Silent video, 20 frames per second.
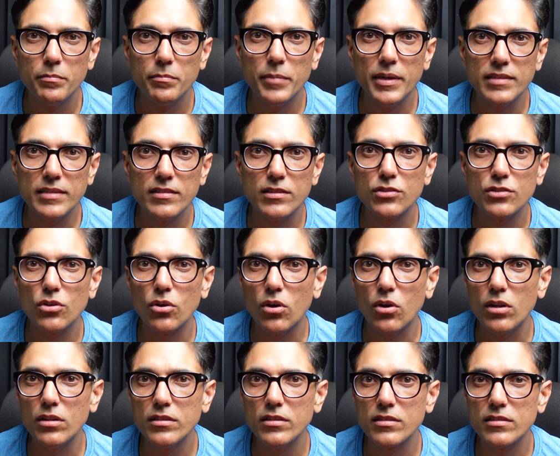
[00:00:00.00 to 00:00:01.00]
Basis
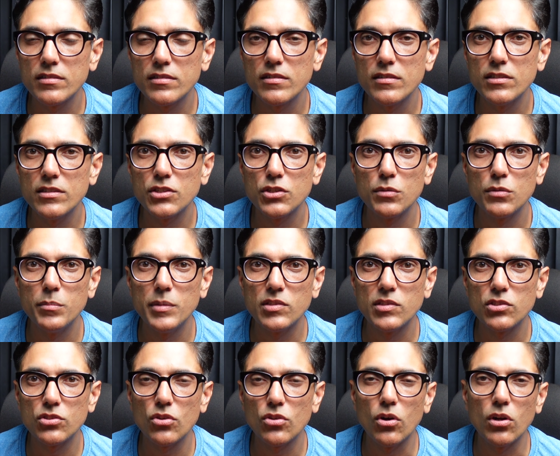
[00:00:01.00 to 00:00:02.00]
all the research,
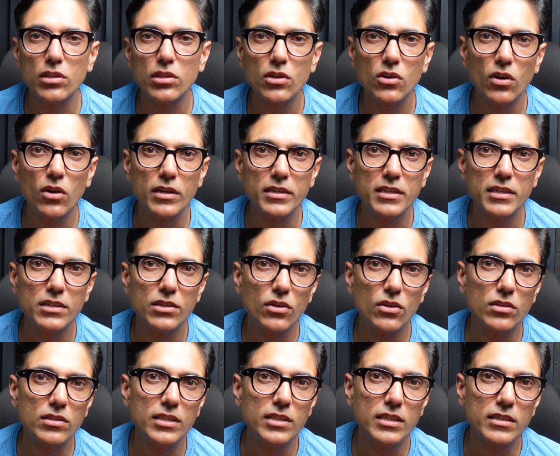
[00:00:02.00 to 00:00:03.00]
basis all the content
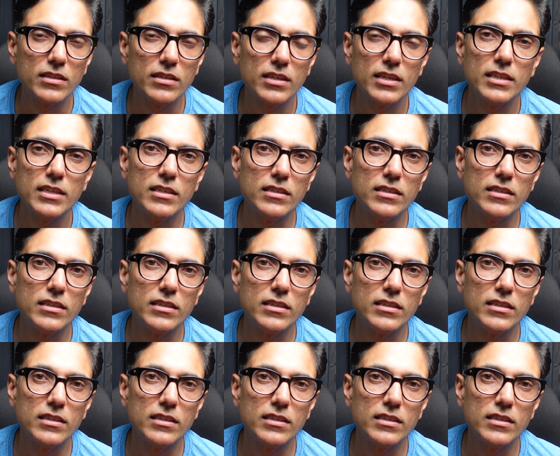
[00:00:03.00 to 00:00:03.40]
on the internet,